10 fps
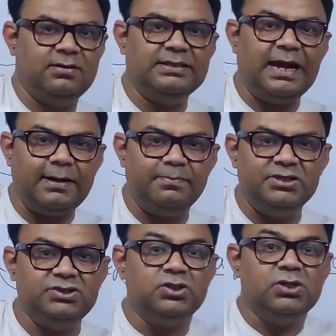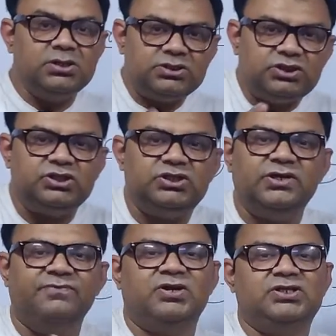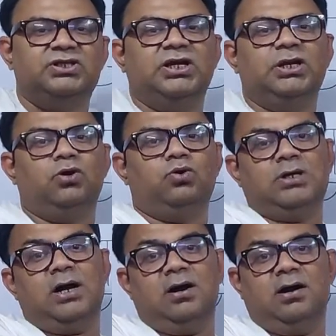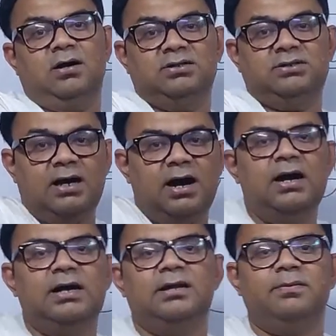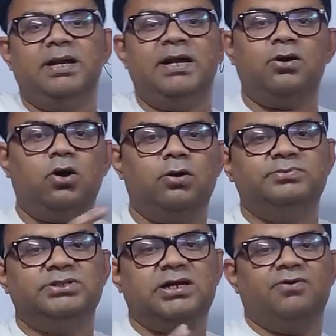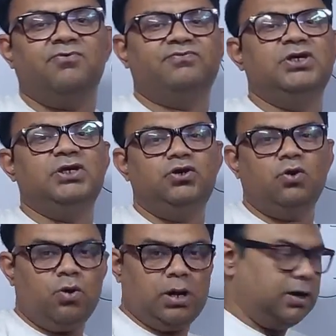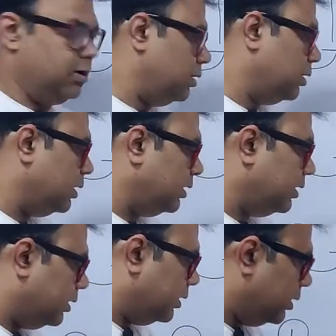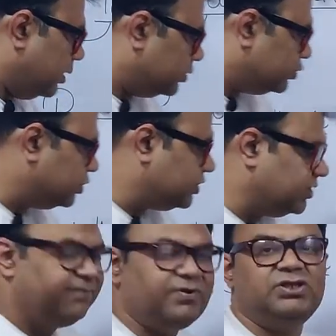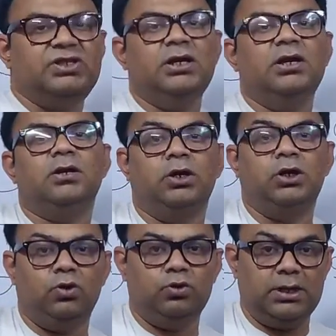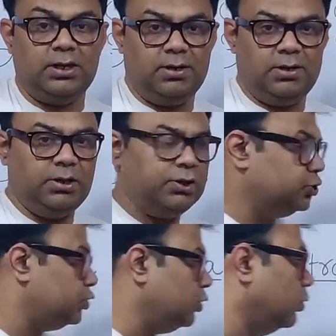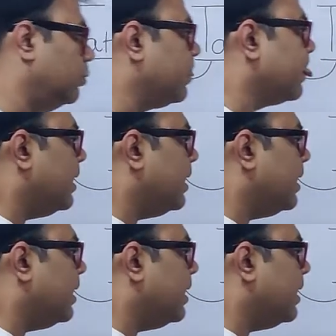That means Chitta Vritti Nirodha, the ultimate objective of the yoga. Chitta Vritti Nirodha. So